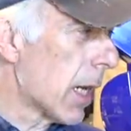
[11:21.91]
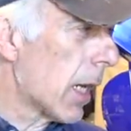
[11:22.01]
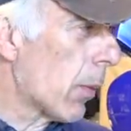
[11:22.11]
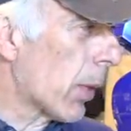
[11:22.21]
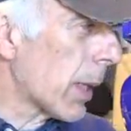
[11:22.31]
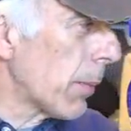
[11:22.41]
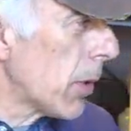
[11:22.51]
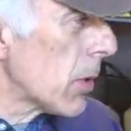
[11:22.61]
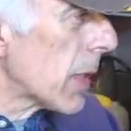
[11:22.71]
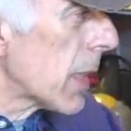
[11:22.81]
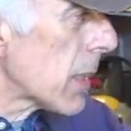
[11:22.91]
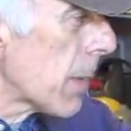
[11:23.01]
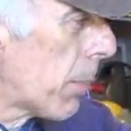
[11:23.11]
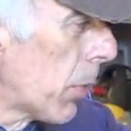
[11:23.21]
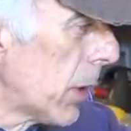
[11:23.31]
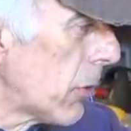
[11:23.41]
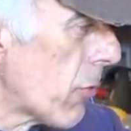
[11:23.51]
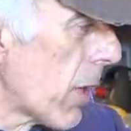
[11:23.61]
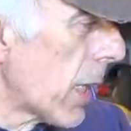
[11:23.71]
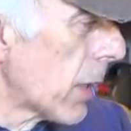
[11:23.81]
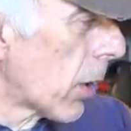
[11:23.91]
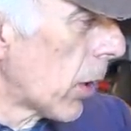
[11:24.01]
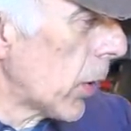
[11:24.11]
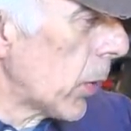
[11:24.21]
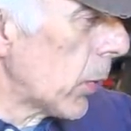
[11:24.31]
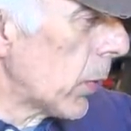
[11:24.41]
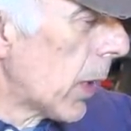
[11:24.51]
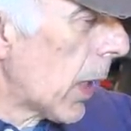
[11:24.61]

What I'm using is a polyurethane glue.